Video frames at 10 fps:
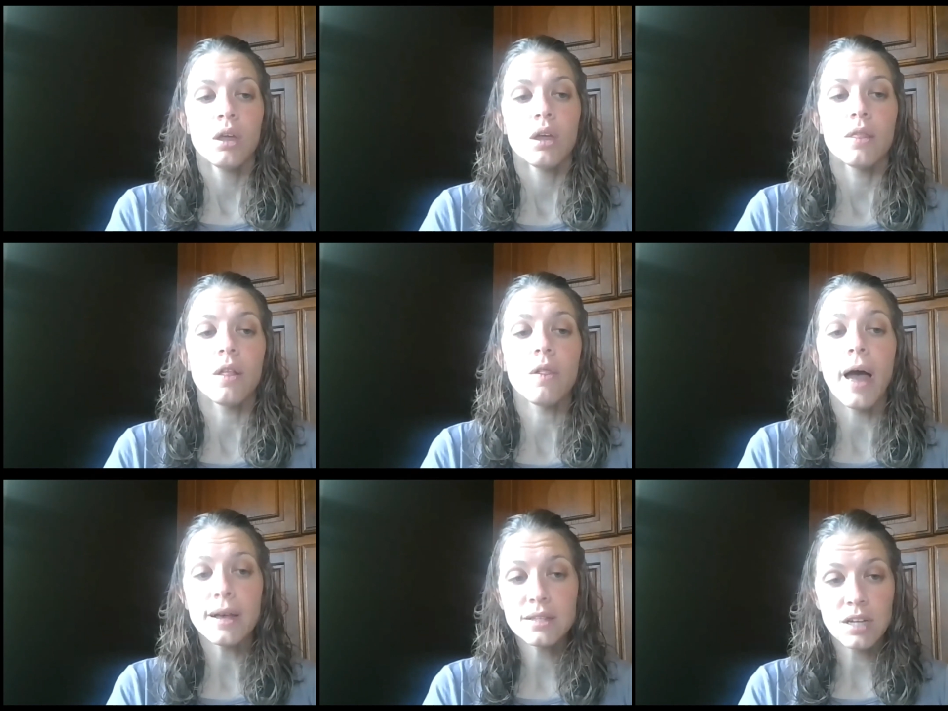The
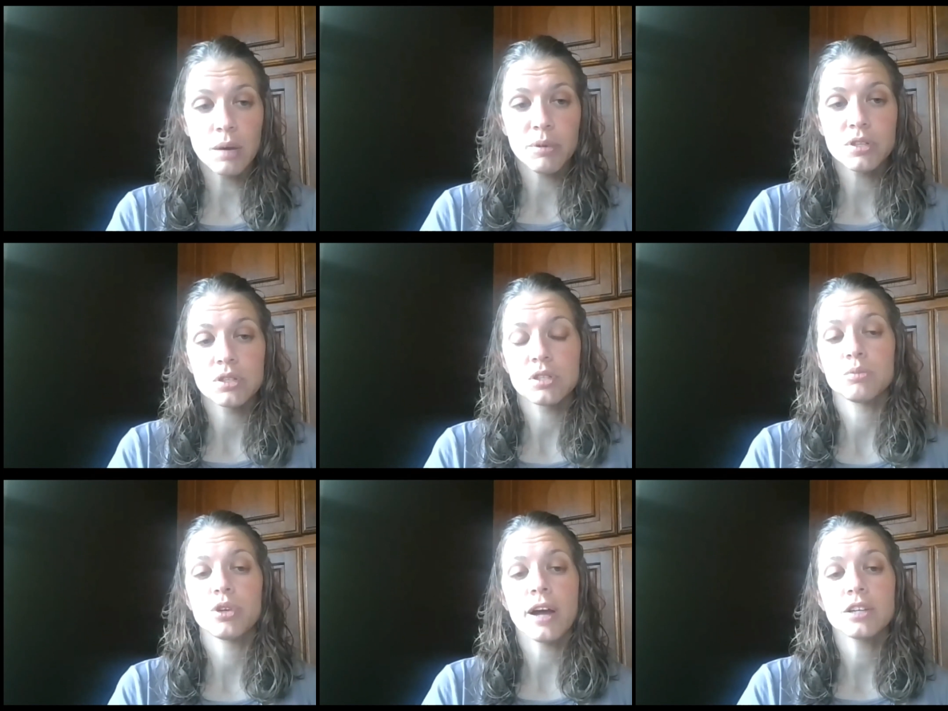last step is to
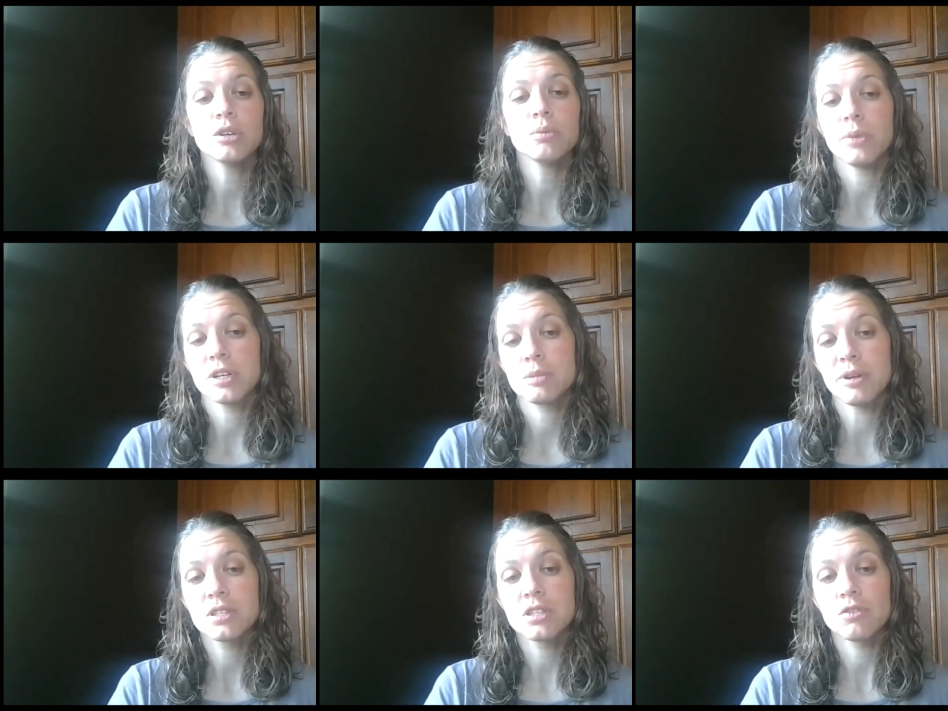subtract your
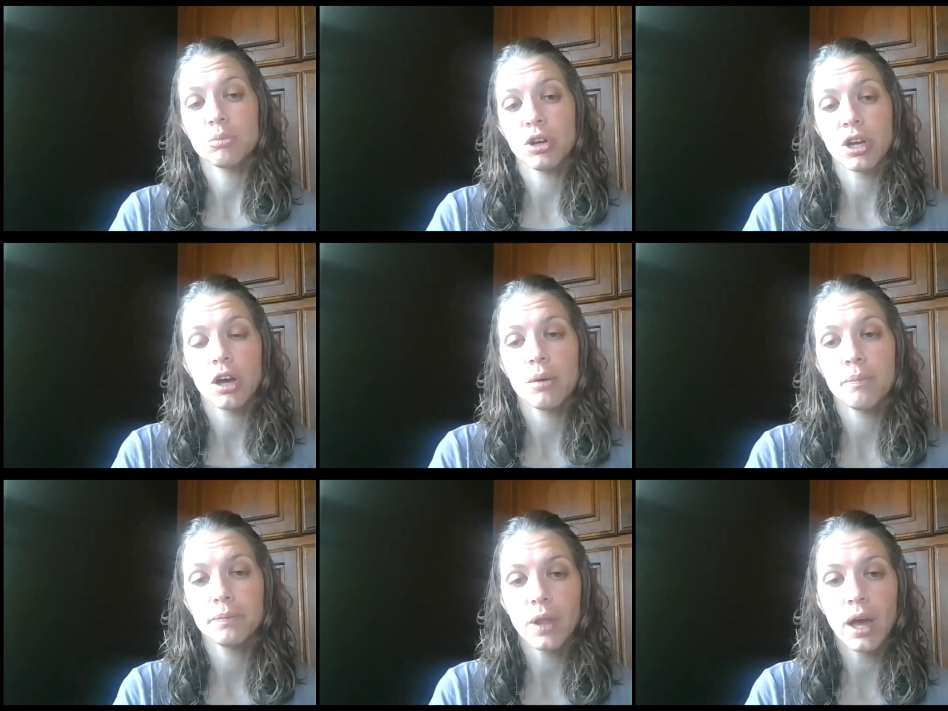expenses from your income.